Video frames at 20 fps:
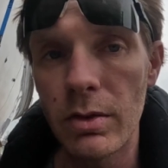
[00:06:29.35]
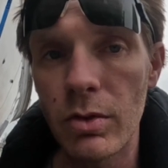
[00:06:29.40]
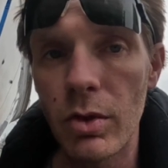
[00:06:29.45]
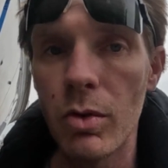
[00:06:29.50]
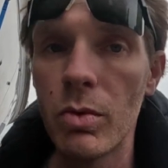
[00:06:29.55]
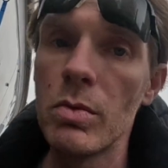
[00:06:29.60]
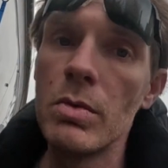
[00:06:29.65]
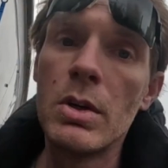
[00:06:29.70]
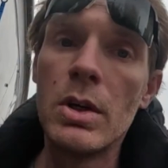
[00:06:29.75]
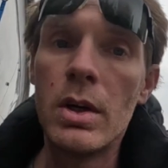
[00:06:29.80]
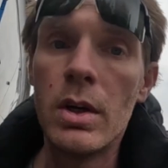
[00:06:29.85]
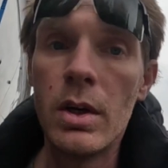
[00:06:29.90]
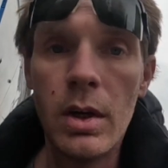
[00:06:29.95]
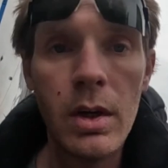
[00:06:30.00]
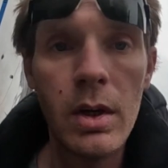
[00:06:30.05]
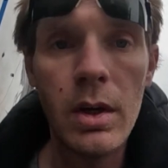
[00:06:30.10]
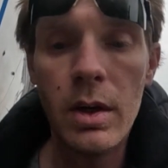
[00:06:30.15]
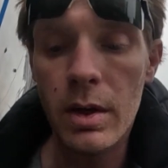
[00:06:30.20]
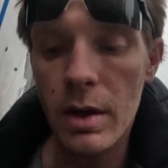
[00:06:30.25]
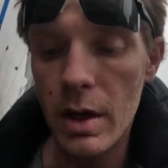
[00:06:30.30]
So
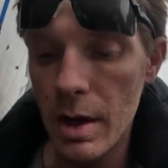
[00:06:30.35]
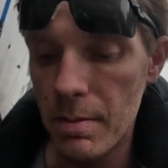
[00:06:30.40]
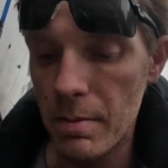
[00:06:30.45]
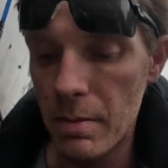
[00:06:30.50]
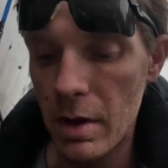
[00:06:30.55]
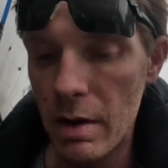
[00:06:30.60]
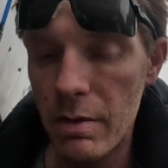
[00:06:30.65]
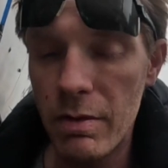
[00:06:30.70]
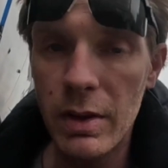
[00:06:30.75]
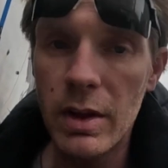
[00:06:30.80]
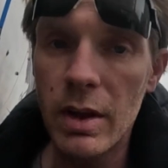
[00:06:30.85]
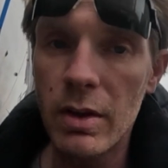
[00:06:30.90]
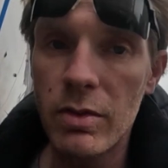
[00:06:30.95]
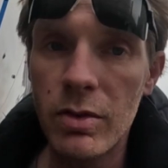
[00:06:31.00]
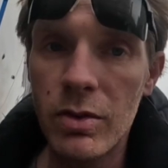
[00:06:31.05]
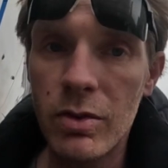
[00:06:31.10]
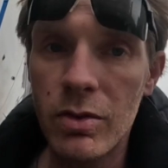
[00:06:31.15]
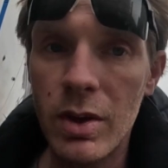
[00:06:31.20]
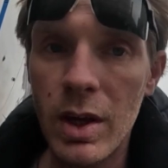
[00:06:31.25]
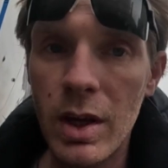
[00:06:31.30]
yeah, if it
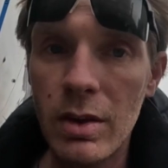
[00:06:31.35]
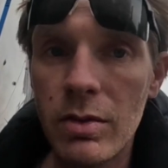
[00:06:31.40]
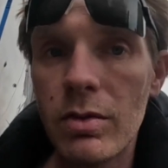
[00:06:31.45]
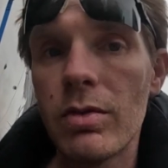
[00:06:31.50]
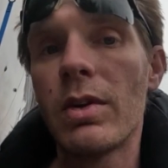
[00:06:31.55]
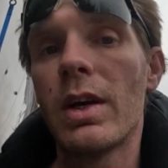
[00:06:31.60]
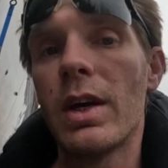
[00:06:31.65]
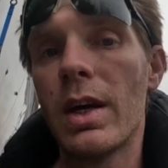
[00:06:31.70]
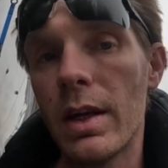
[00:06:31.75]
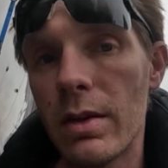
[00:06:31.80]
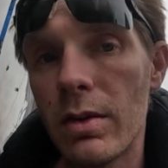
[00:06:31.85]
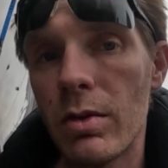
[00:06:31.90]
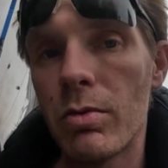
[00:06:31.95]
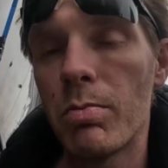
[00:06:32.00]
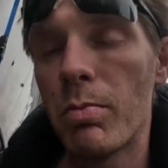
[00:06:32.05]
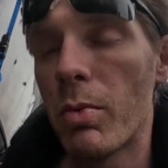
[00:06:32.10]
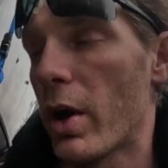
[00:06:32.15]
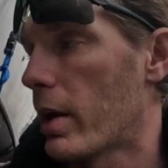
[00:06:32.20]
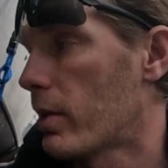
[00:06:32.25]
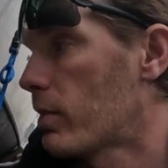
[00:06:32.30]
doesn't stick, it's
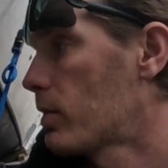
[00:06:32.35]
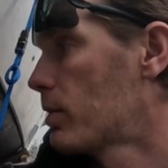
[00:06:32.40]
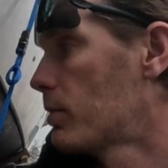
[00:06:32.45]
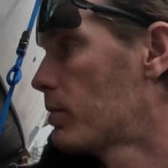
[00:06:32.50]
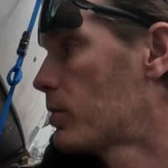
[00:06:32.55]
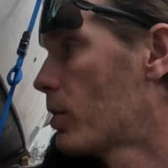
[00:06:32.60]
brass.